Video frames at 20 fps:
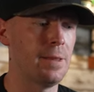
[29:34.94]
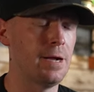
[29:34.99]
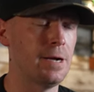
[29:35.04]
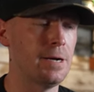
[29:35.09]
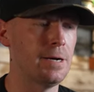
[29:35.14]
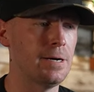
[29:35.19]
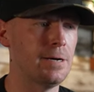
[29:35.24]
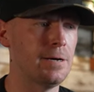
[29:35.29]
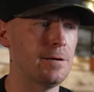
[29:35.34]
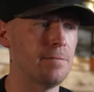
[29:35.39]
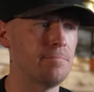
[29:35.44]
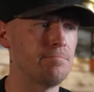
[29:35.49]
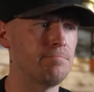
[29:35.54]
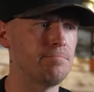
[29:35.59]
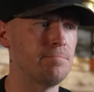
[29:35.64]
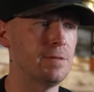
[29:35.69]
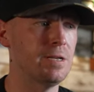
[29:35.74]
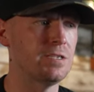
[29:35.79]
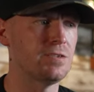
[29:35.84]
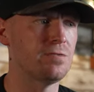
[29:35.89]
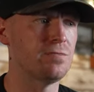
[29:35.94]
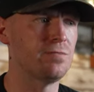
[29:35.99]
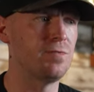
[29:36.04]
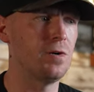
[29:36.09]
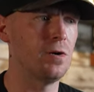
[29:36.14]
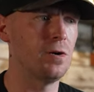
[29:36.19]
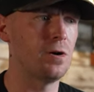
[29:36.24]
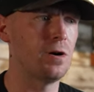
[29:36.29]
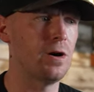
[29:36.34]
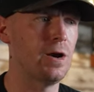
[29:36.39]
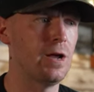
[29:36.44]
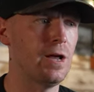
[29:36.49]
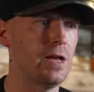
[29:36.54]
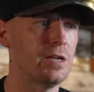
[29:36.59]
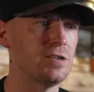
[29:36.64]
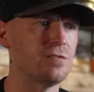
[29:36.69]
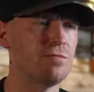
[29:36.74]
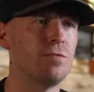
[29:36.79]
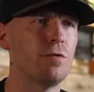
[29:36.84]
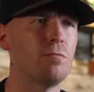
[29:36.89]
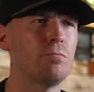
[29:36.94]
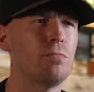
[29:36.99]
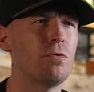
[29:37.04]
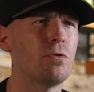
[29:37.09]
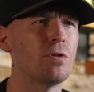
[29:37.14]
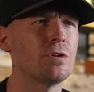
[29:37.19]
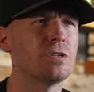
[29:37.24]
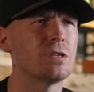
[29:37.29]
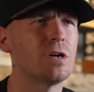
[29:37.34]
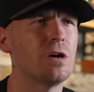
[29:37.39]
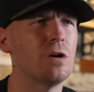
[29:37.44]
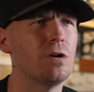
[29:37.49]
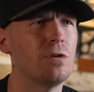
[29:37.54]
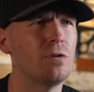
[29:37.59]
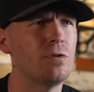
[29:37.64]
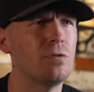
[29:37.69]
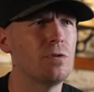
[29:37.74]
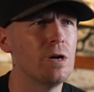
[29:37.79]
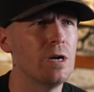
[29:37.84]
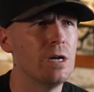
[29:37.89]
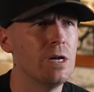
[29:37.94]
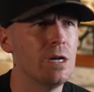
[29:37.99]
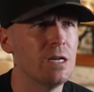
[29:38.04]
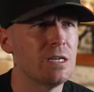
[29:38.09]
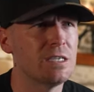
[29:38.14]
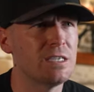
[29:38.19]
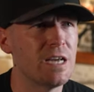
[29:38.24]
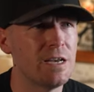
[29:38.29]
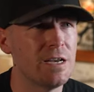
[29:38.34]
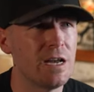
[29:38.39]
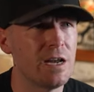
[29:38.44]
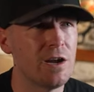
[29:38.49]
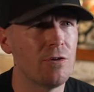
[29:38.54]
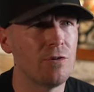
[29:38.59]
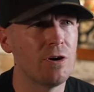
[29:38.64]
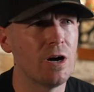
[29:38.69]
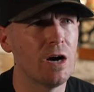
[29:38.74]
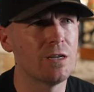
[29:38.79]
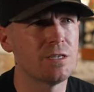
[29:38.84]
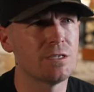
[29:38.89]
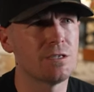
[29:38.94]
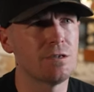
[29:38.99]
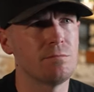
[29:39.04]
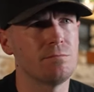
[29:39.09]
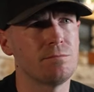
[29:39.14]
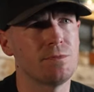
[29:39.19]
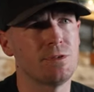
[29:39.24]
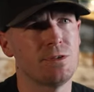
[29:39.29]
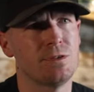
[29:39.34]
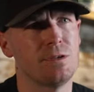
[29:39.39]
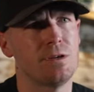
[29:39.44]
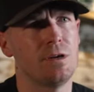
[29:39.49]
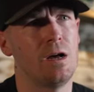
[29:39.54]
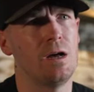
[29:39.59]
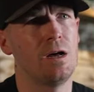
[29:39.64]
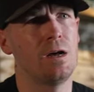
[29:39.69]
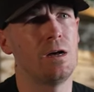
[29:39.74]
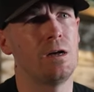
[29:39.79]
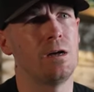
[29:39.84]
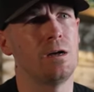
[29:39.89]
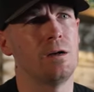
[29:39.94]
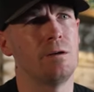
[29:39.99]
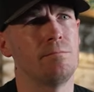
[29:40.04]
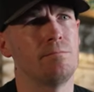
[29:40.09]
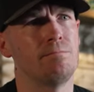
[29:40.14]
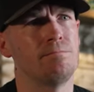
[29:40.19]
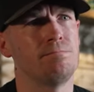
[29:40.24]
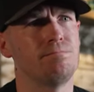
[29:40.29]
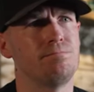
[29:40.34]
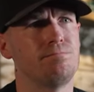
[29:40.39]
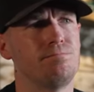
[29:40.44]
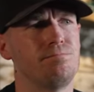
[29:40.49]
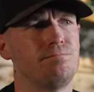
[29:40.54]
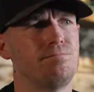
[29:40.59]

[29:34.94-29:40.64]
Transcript: As far as footboards go, San Diego Customs, Chip and